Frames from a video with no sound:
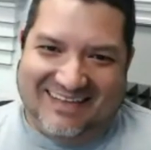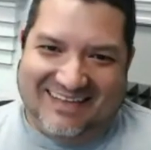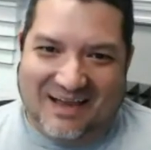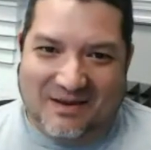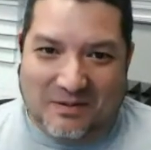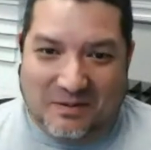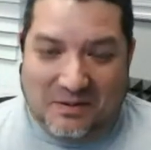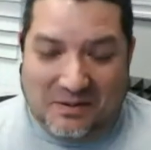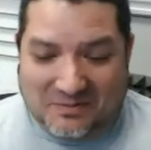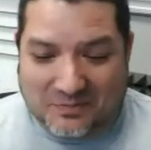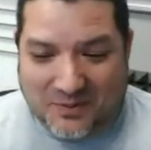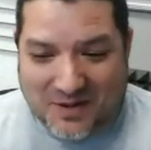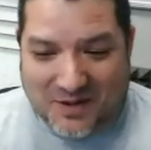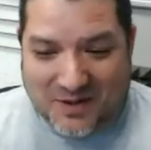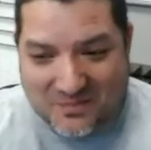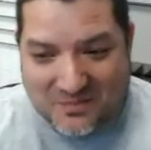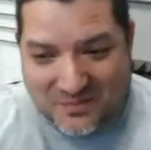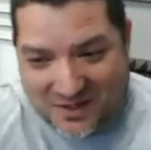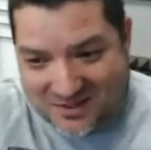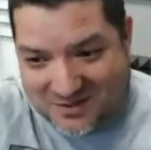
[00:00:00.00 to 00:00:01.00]
it's pretty
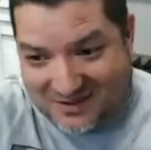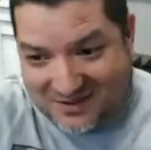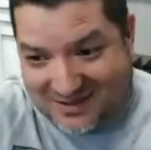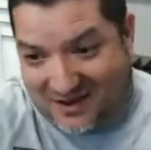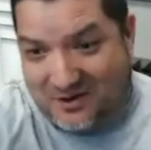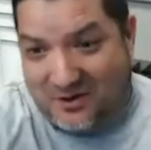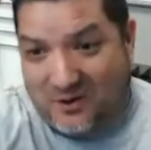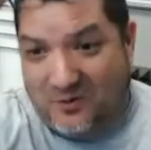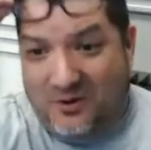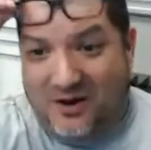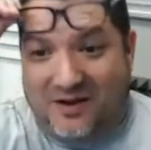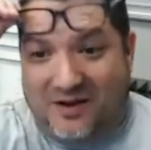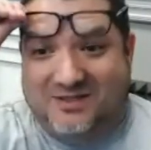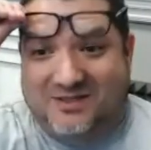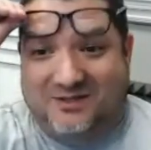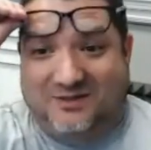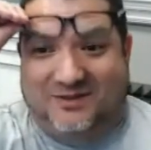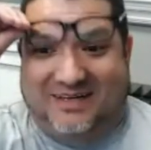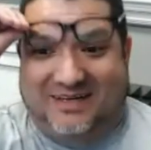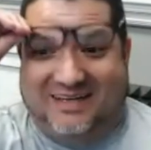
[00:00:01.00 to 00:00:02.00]
much because I don't know what
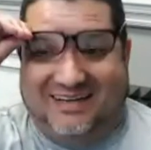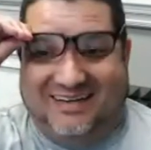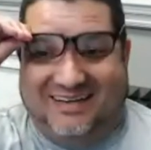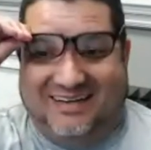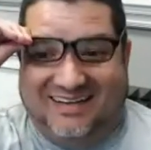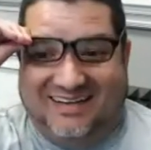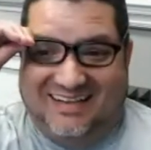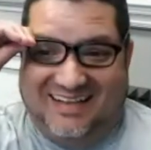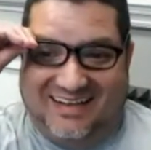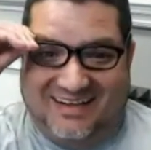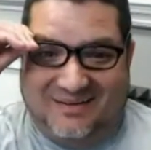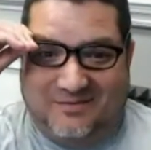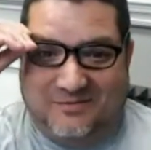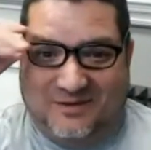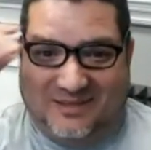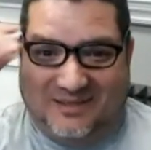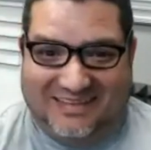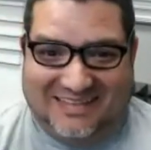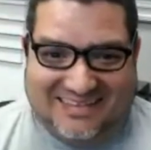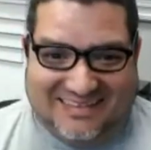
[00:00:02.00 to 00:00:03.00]
I'm doing
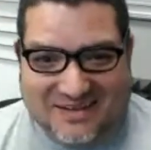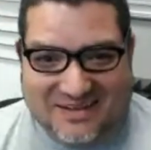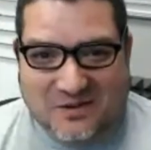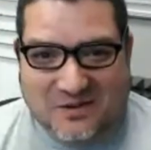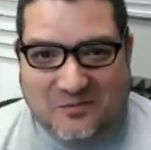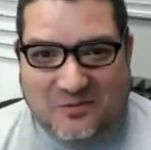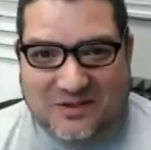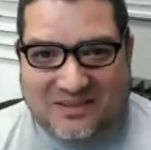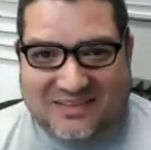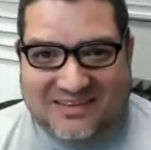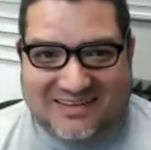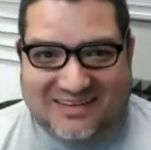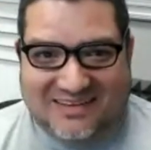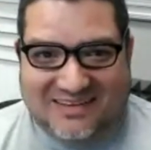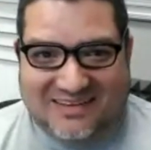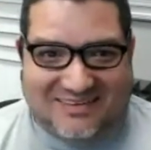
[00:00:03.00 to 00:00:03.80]
with this